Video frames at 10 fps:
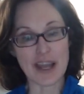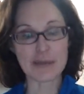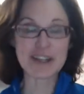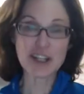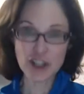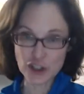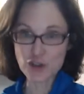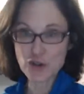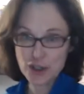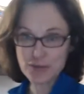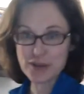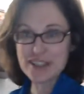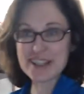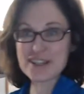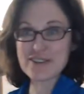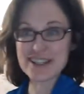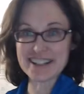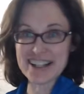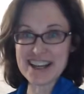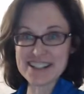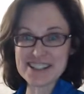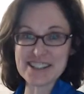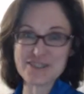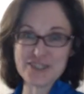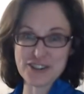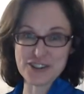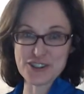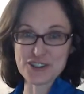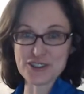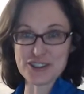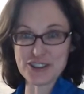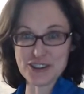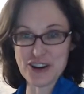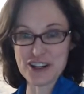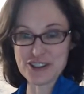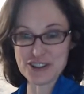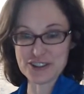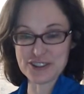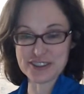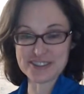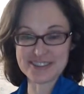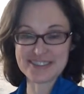I mean, you could be leaving a legacy for your children and your grandchildren.